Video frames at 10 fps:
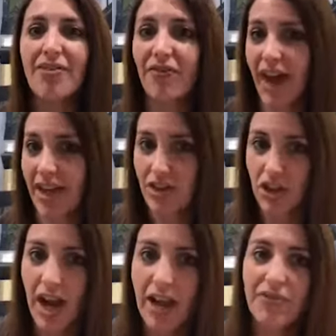fast
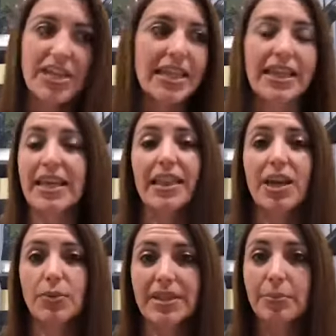draft and think that it
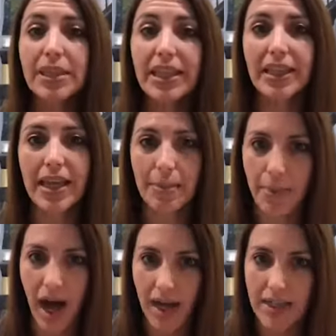was completely
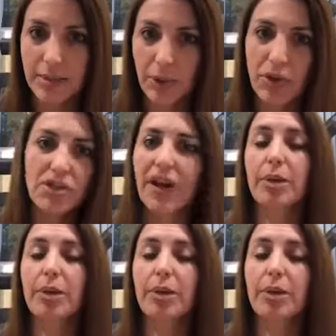impossible to write a